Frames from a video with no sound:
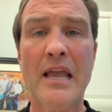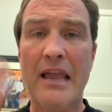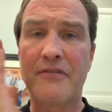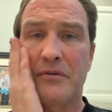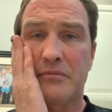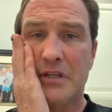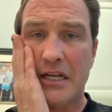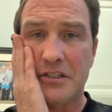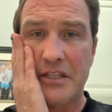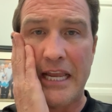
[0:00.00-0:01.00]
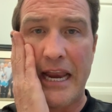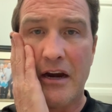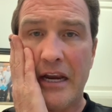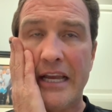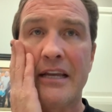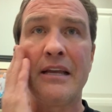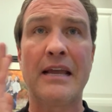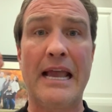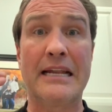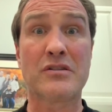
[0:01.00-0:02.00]
If you touch the area
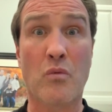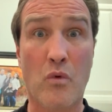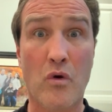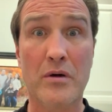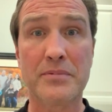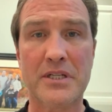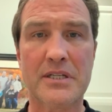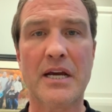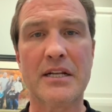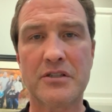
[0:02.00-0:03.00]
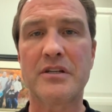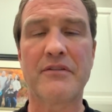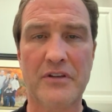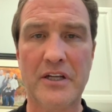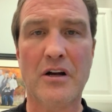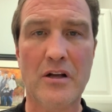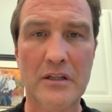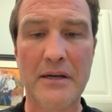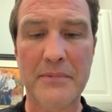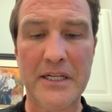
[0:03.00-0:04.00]
and it's warm to touch, definitely call
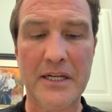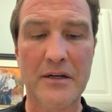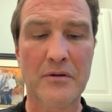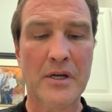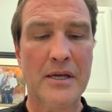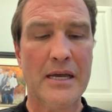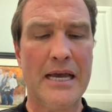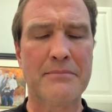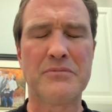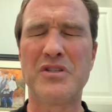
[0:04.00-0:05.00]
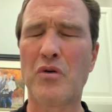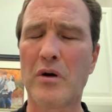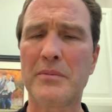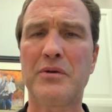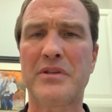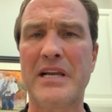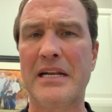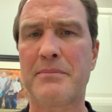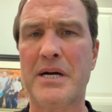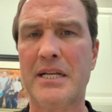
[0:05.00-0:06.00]
and let me know. Normally with
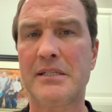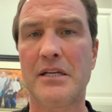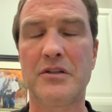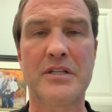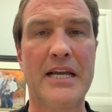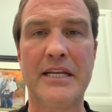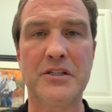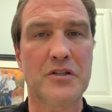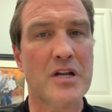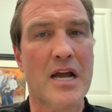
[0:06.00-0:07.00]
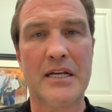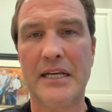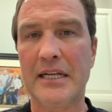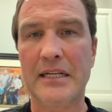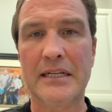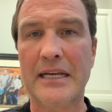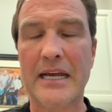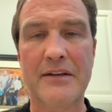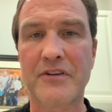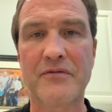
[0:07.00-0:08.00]
antibiotics that you're taking, you're not going to get any
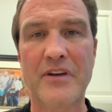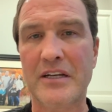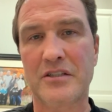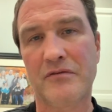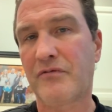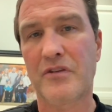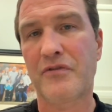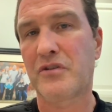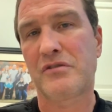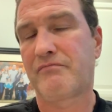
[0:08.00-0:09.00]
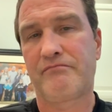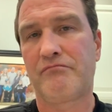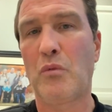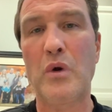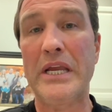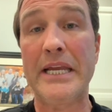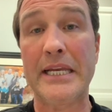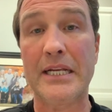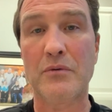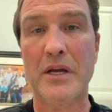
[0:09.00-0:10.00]
kind of infection for the first week
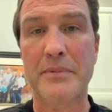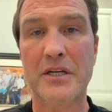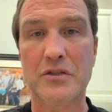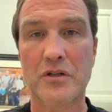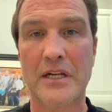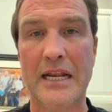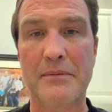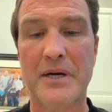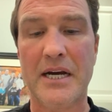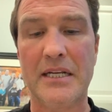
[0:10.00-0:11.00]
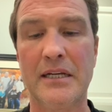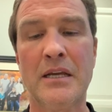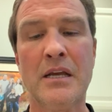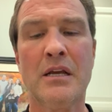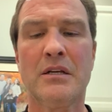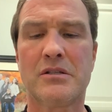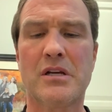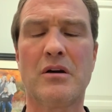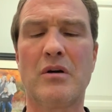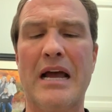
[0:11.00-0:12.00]
anyway because you're on the antibiotic.
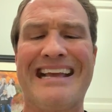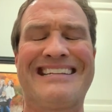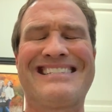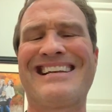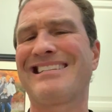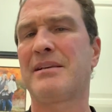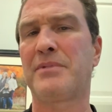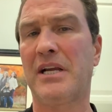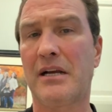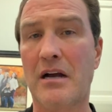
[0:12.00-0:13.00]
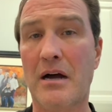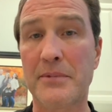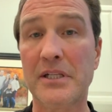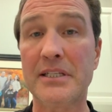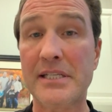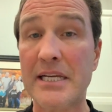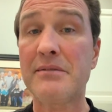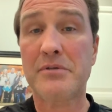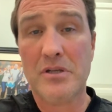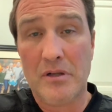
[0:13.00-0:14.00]
So it's not something I commonly
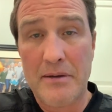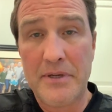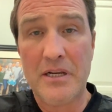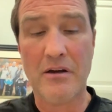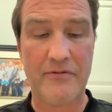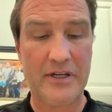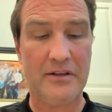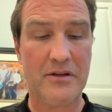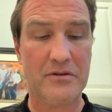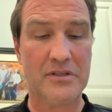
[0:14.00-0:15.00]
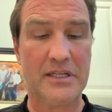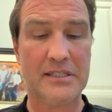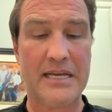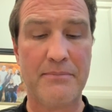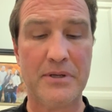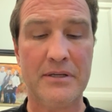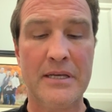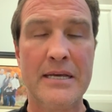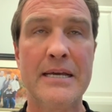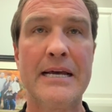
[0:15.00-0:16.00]
see, so let me know if any of those things happen.
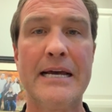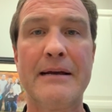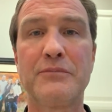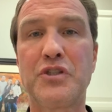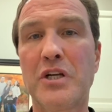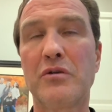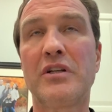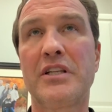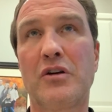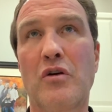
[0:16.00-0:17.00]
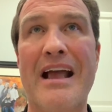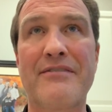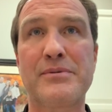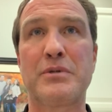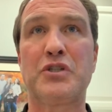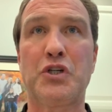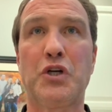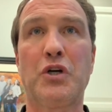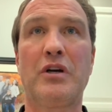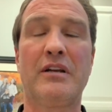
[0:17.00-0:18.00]
Generally, the grafts
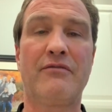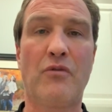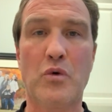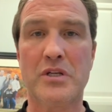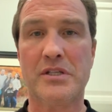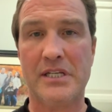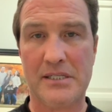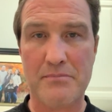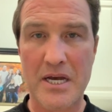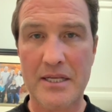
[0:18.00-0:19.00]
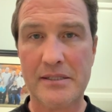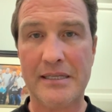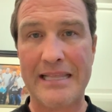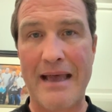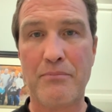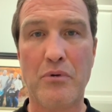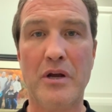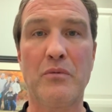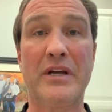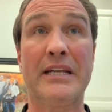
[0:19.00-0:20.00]
mature in 4 to 6 months. At that
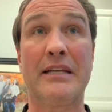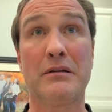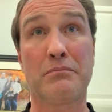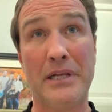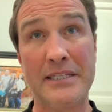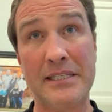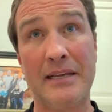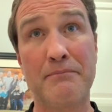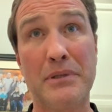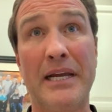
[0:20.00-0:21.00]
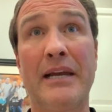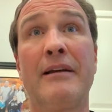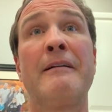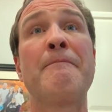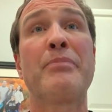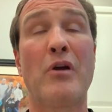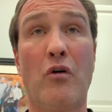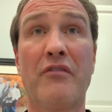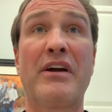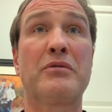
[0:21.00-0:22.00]
point, we can either place the implant,
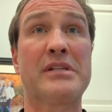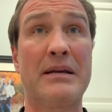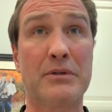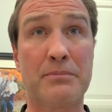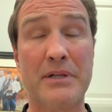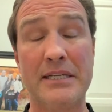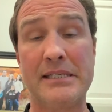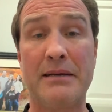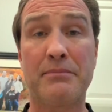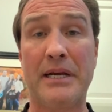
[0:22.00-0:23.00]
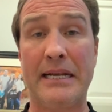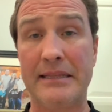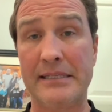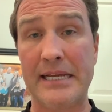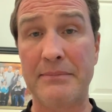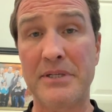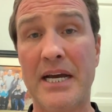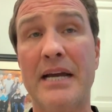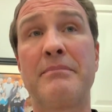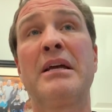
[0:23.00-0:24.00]
or if I was able to place the implant at the same
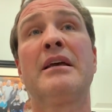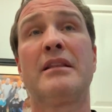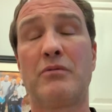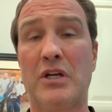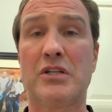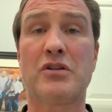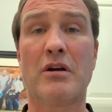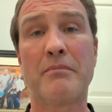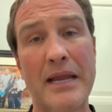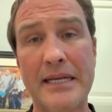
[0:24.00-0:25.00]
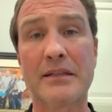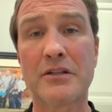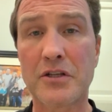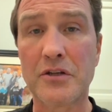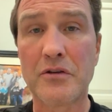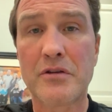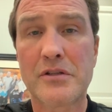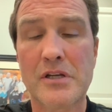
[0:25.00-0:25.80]
time, then we could start making the tooth.